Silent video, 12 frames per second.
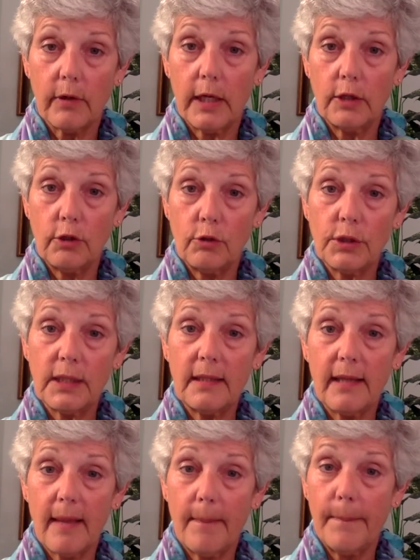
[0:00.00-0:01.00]
and you see
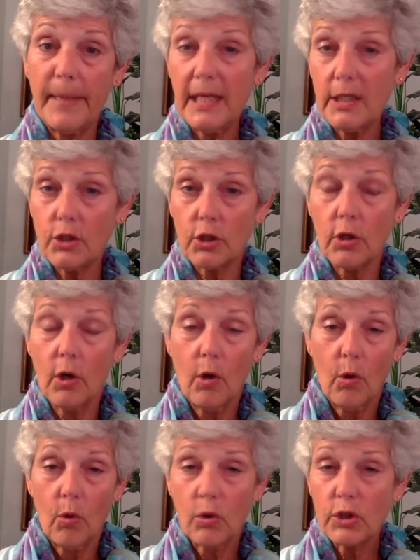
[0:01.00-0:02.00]
that peach
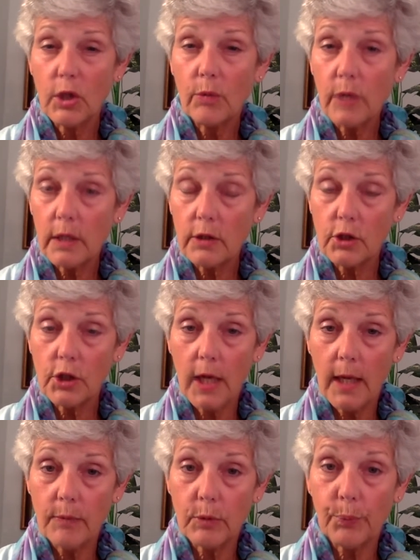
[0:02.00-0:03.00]
or
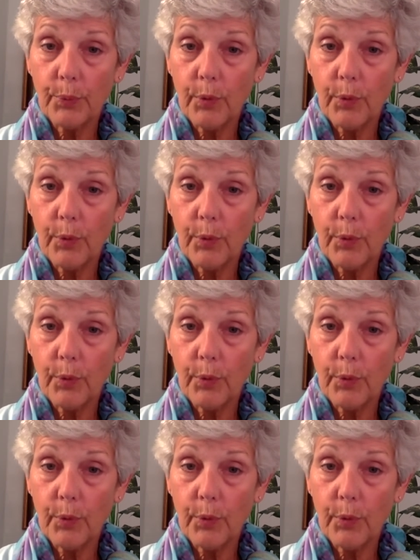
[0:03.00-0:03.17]
donut-shaped